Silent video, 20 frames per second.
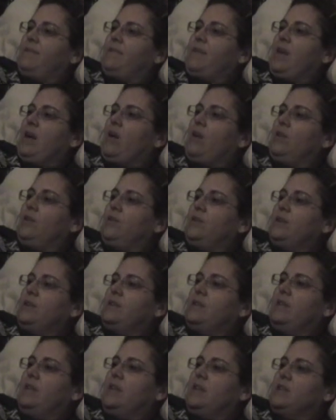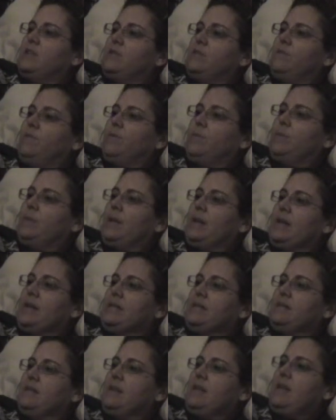They all hurried to the kitchen for
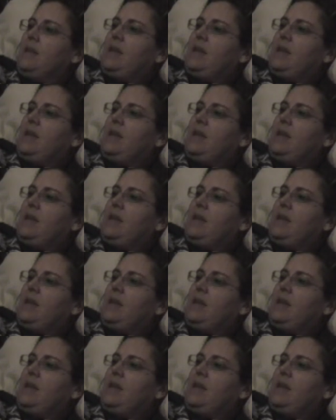plates